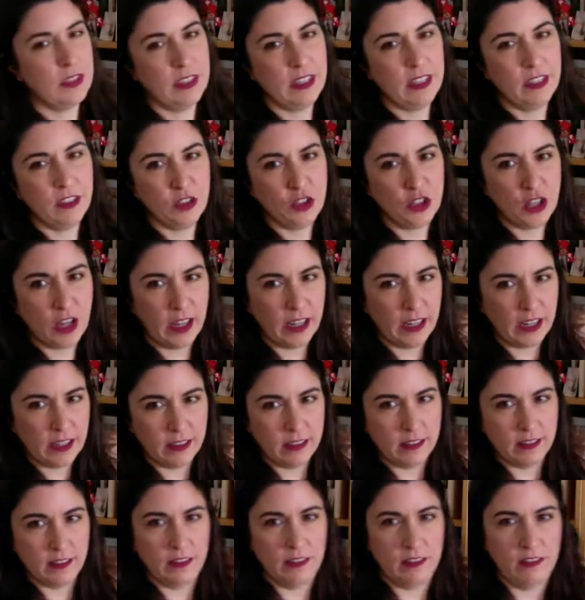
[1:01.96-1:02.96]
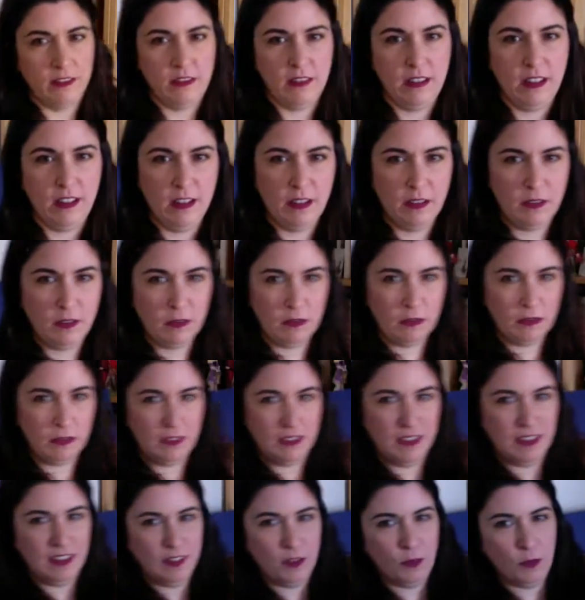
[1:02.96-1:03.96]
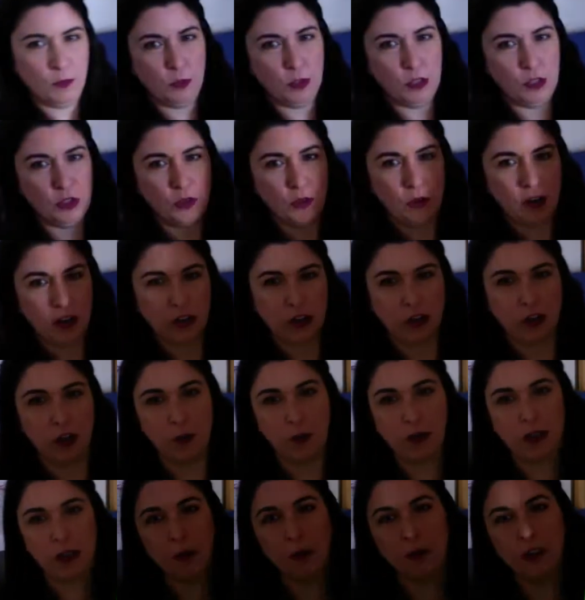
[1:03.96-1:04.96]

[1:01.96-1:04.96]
these giant, which direction are we in?